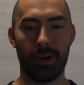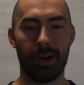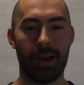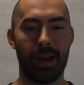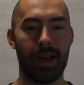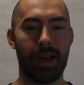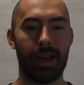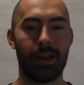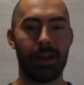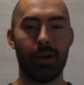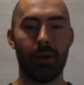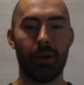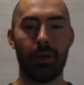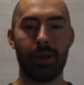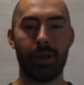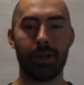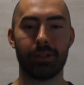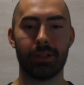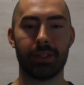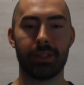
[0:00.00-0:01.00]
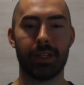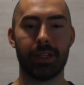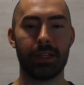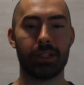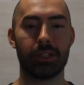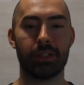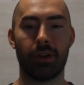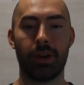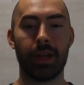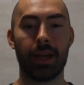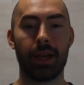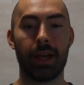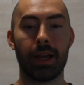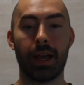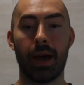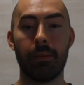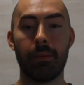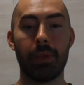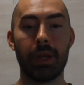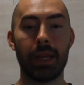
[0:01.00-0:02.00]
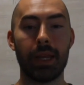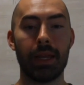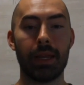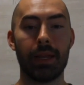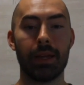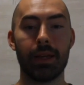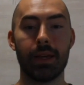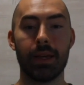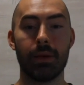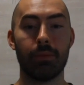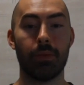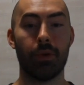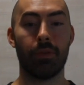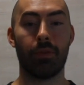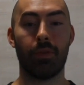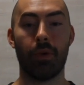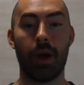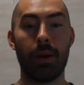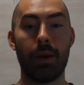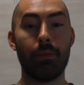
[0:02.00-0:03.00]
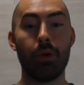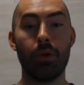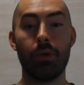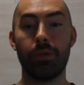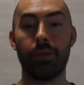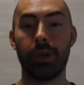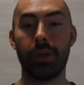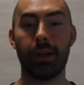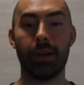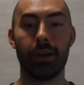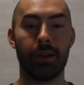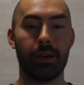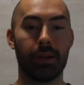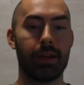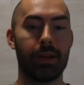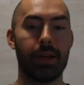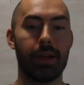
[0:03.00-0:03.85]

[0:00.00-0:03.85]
I had no interest in starting a company before I moved here.